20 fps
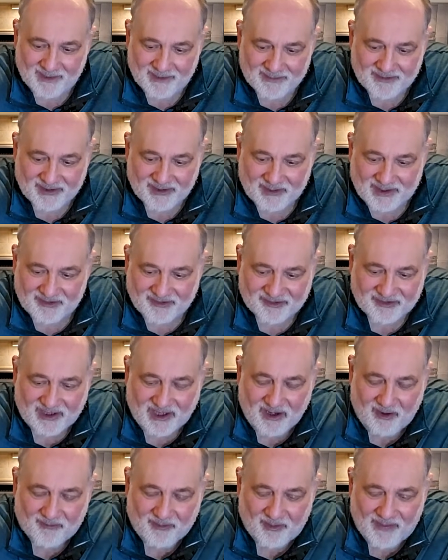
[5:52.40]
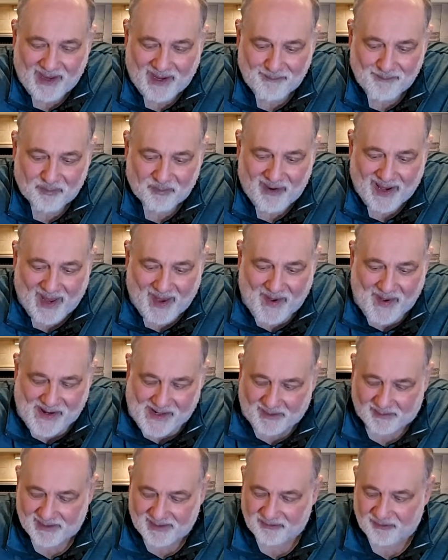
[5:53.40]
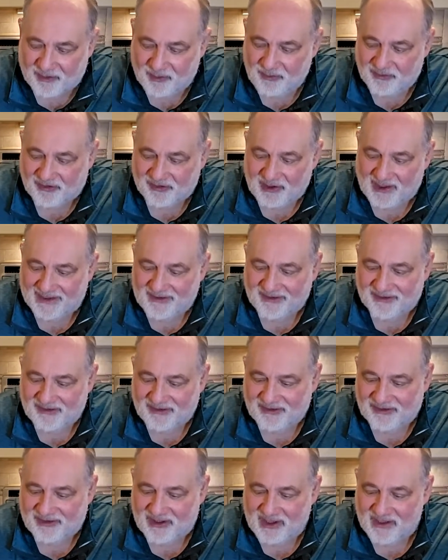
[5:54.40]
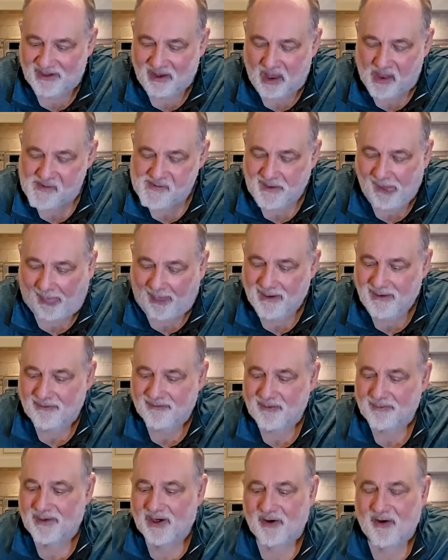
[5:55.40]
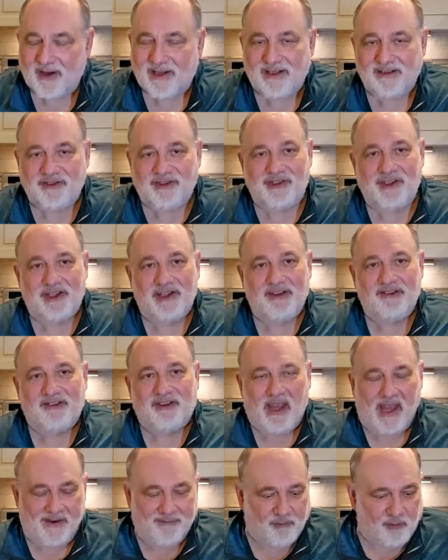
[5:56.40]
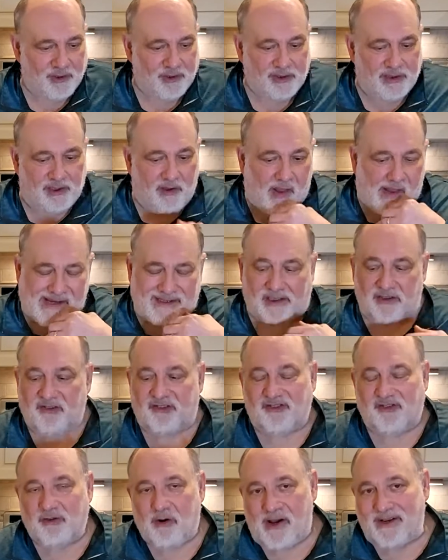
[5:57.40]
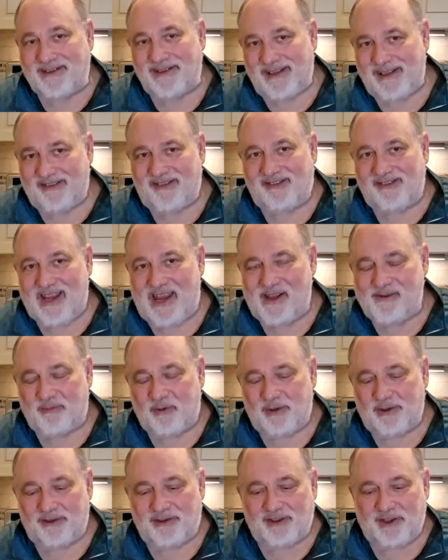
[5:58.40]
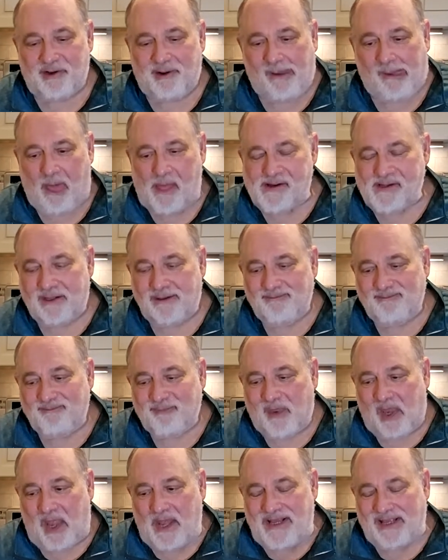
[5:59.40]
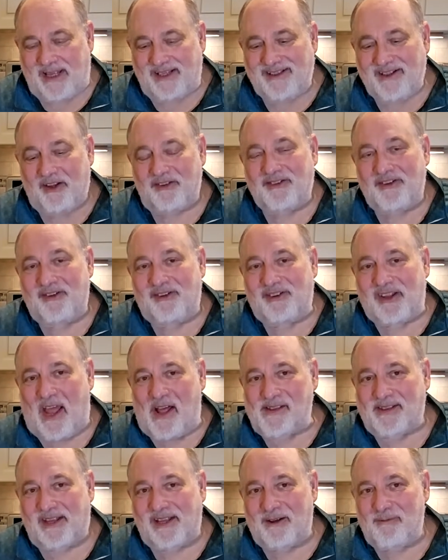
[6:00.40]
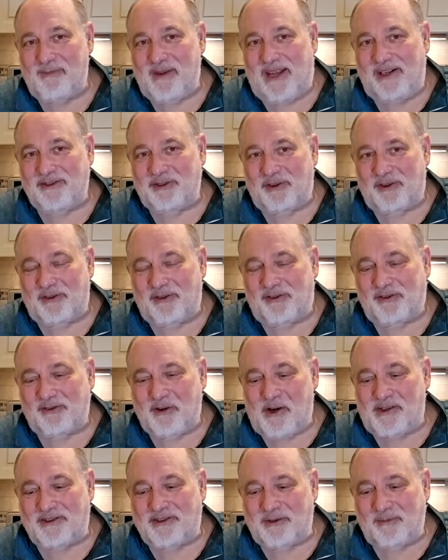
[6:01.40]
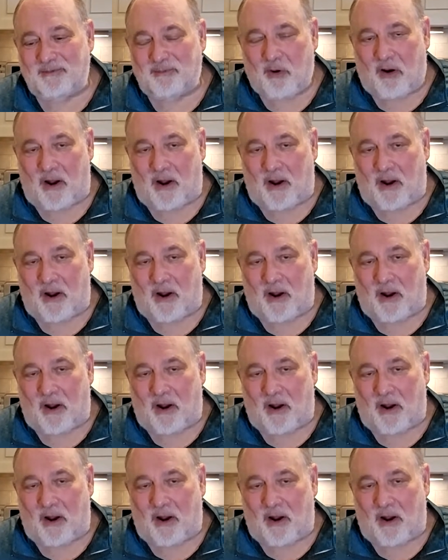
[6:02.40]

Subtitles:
So let's cover that bread. We have 2 slices of American cheese, and really constructing a sandwich, it doesn't sound like a major construction